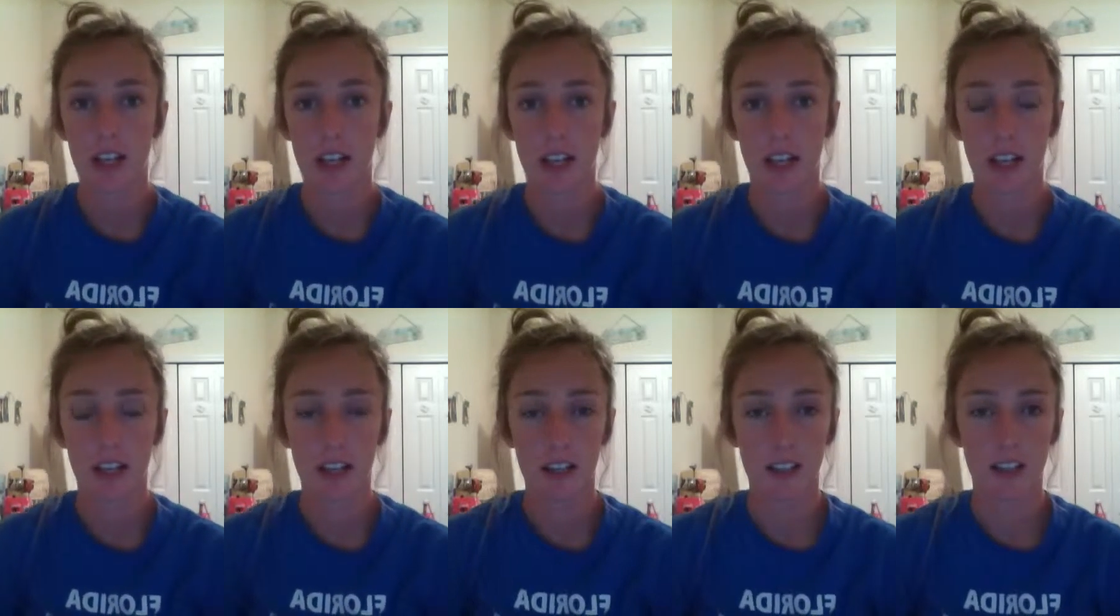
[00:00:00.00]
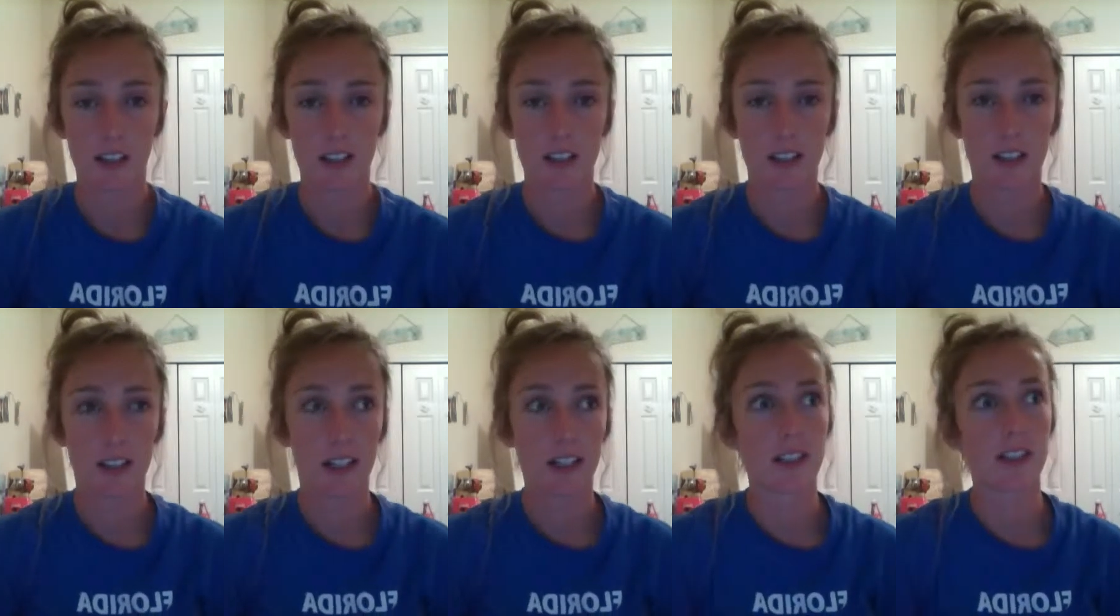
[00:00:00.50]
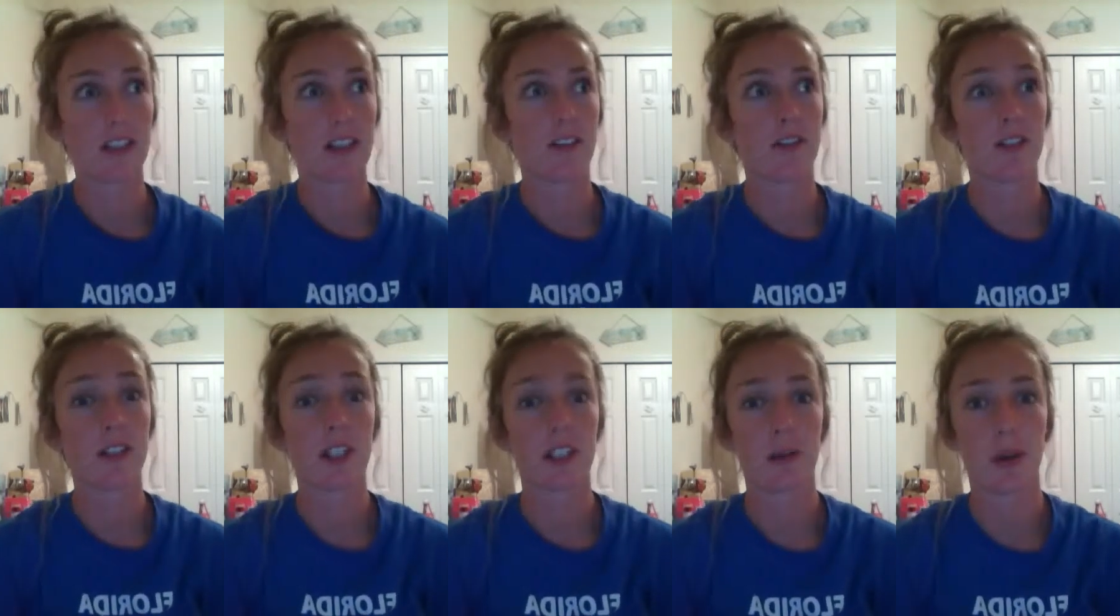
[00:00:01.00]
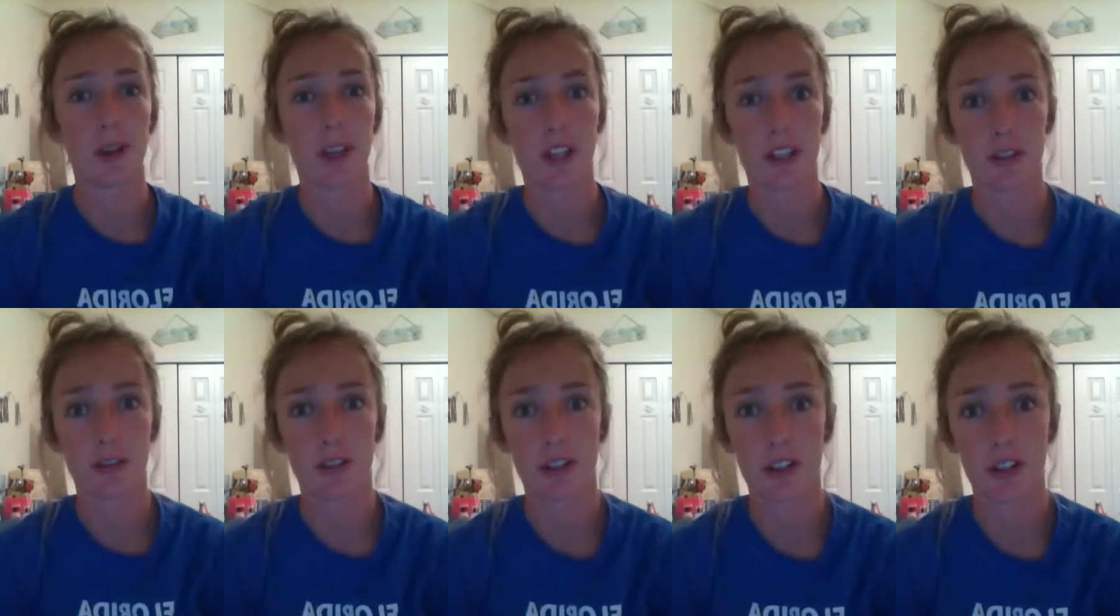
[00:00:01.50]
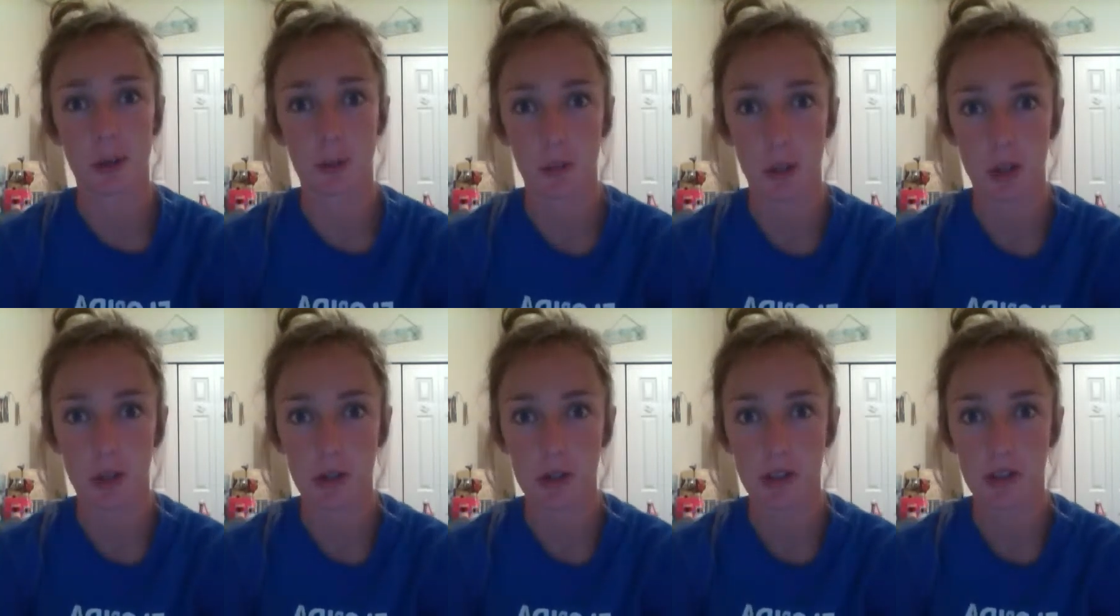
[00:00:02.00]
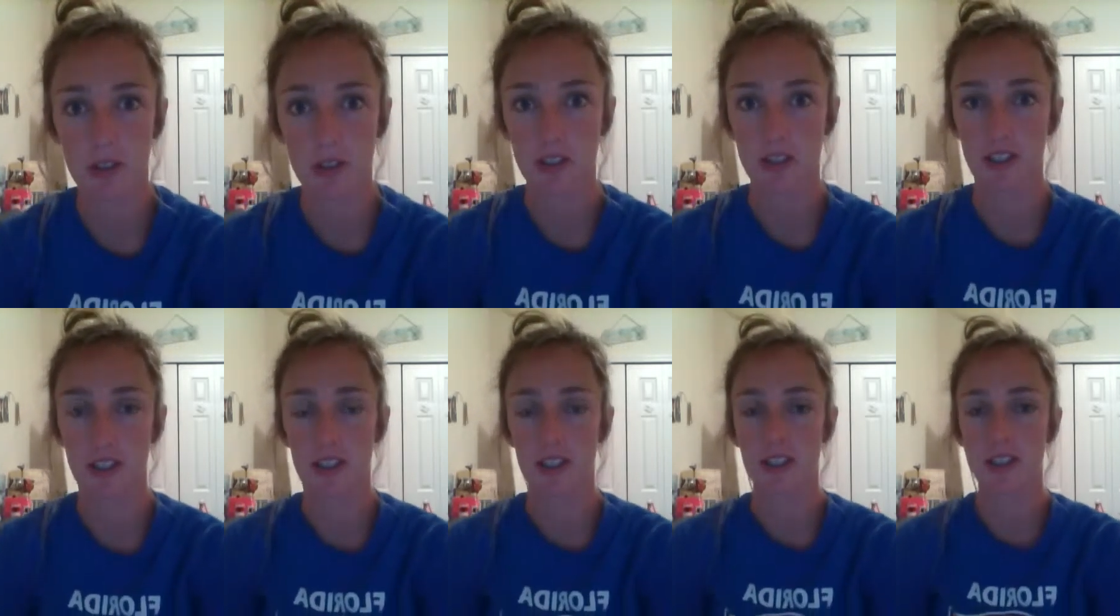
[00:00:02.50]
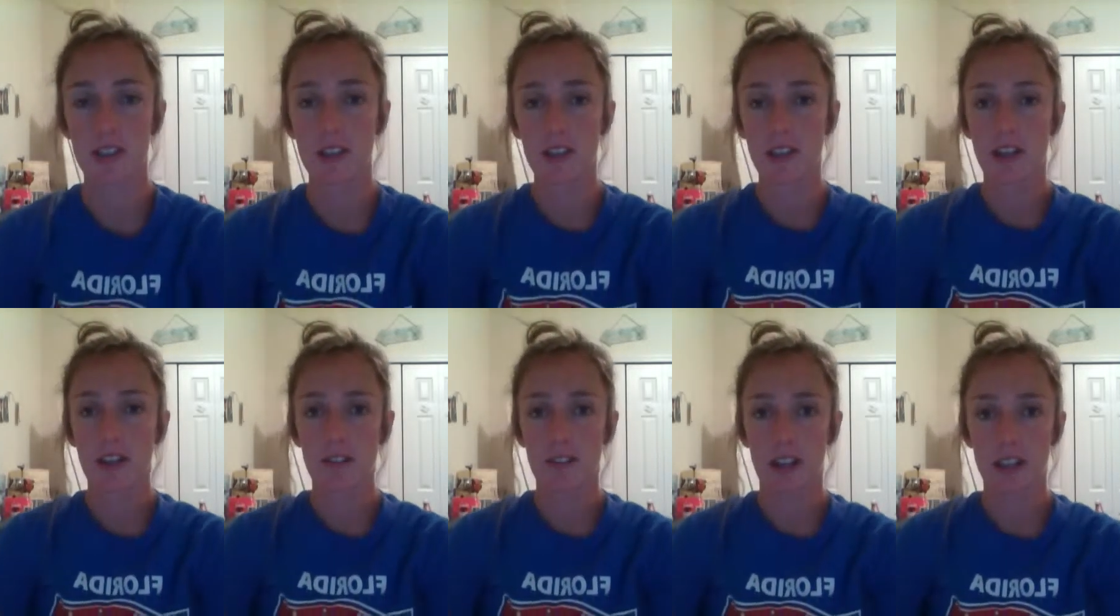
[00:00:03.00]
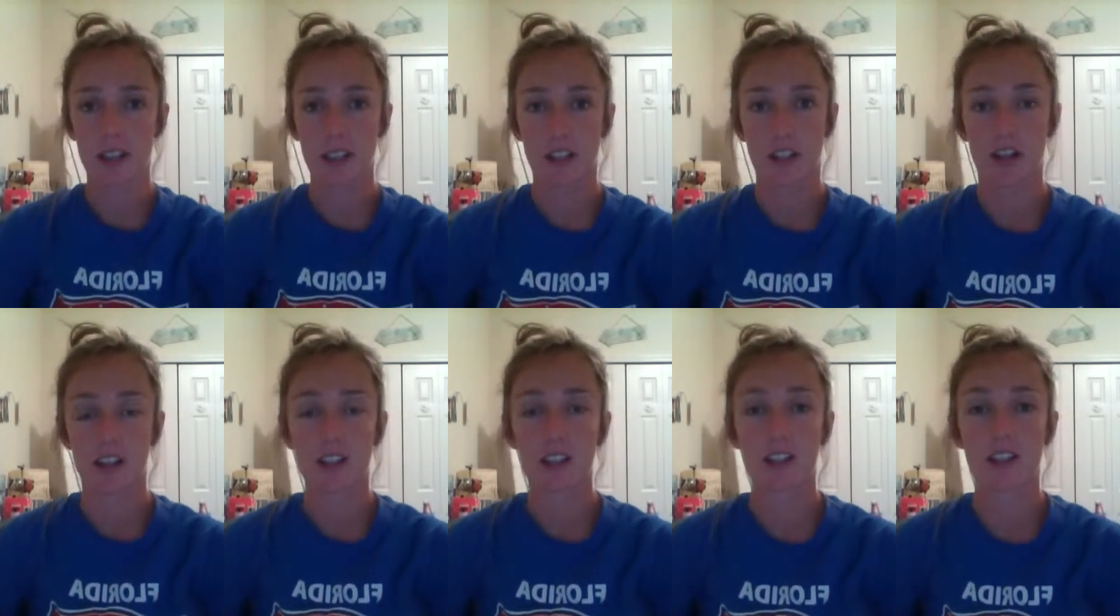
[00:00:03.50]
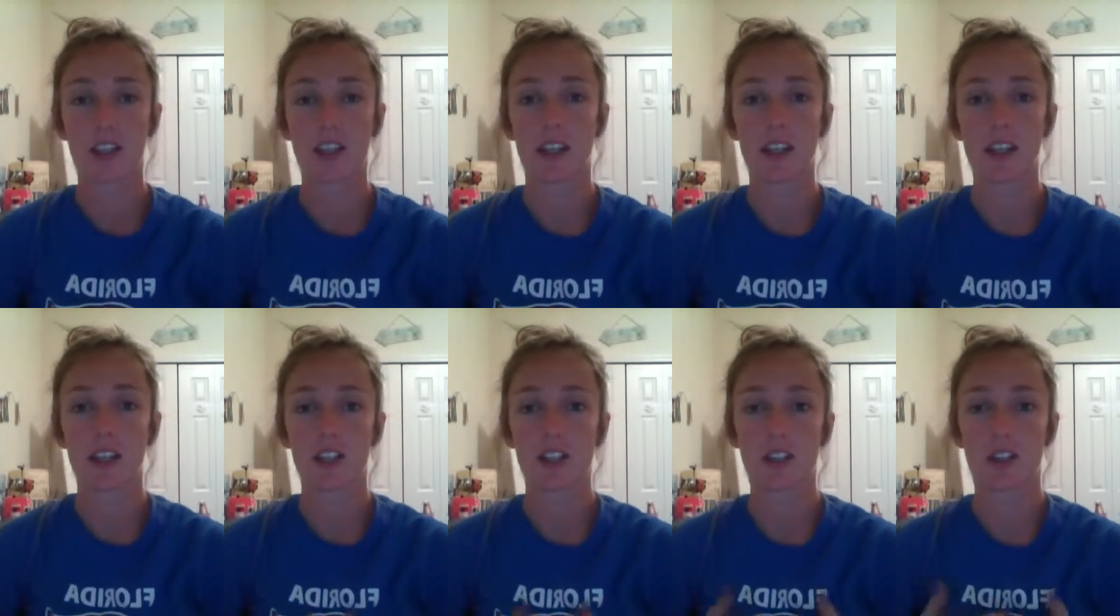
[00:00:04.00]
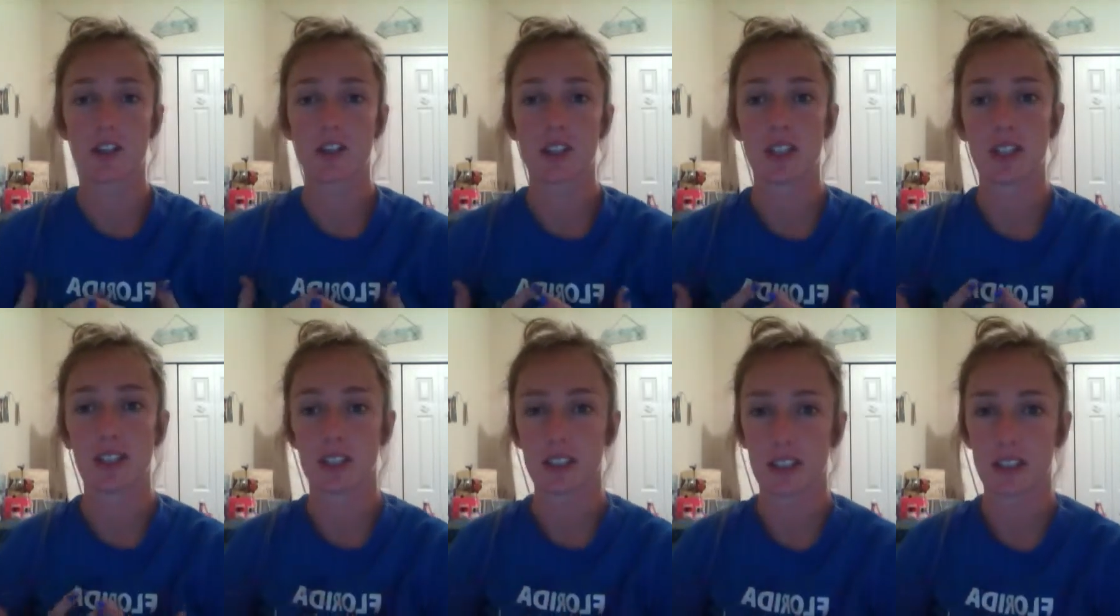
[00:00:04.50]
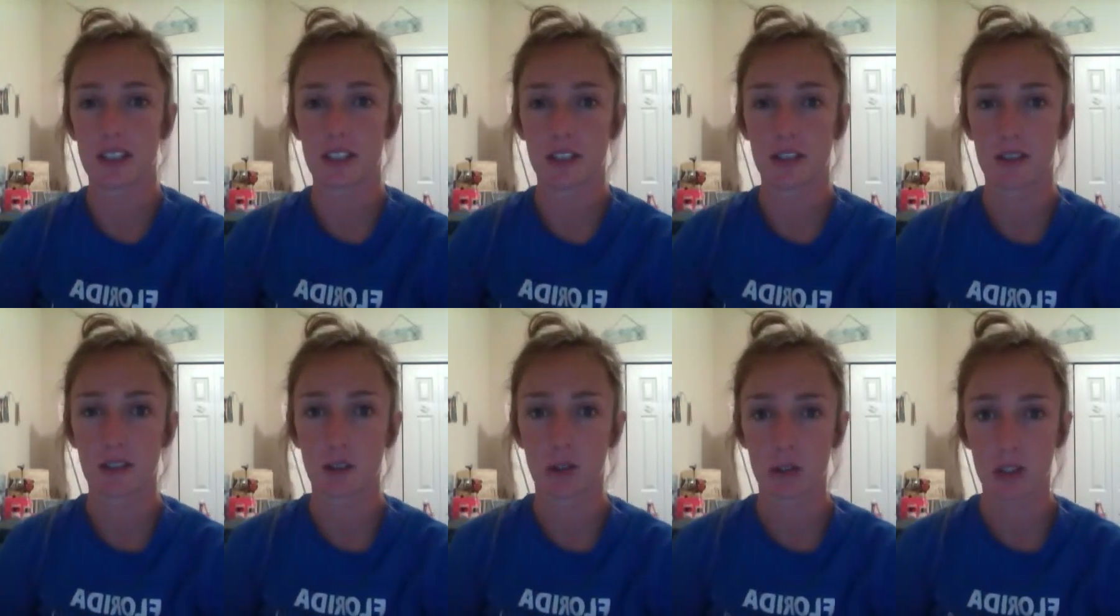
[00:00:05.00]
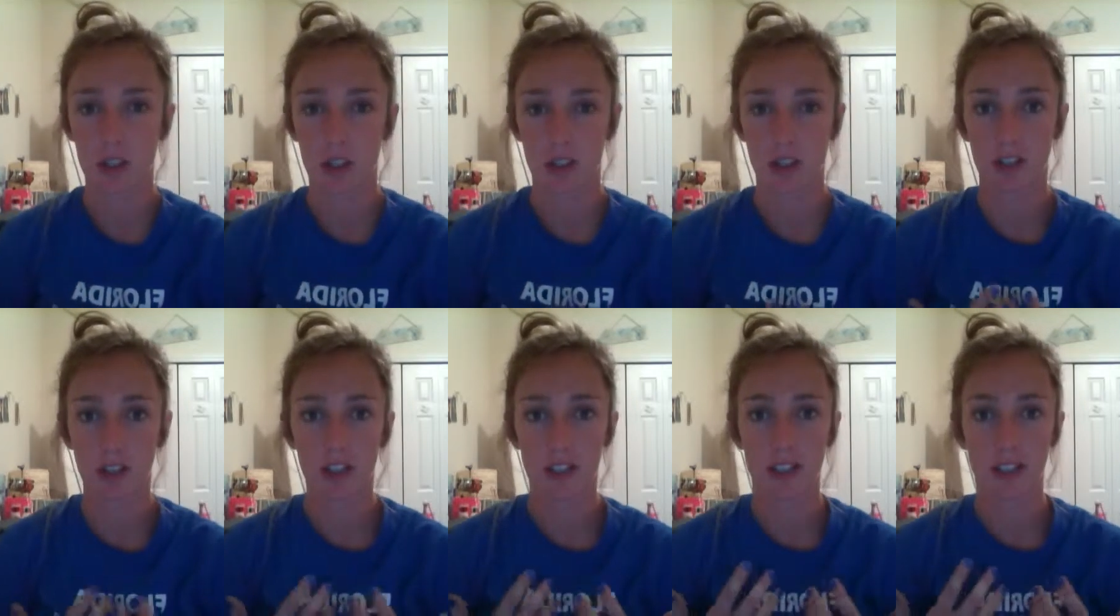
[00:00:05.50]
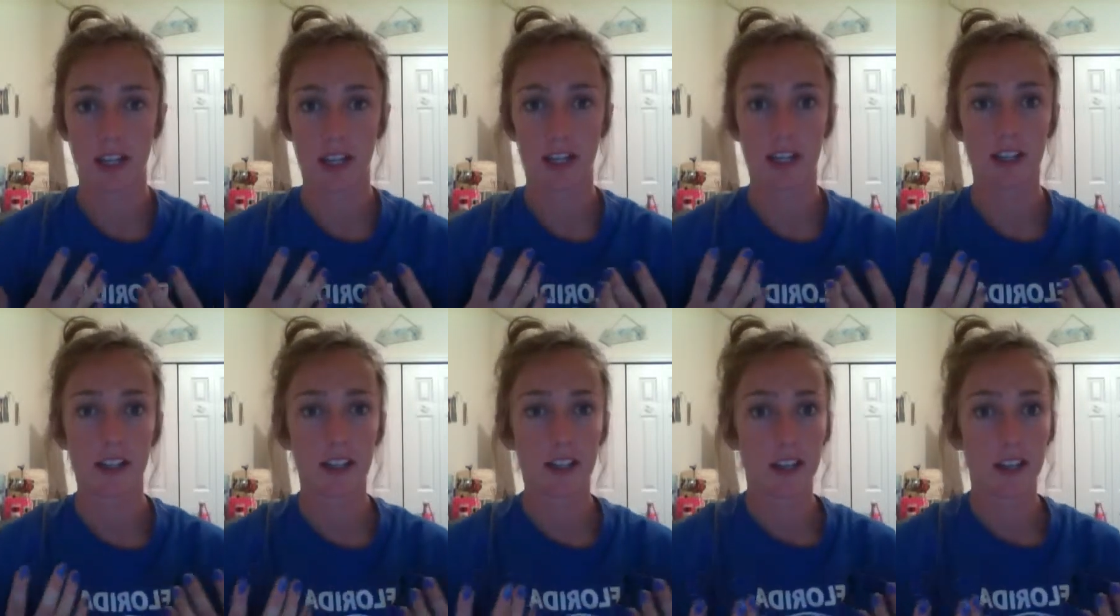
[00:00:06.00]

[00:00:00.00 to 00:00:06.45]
And that's definitely where they differ the most, is Vygotsky introducing this idea of culture and that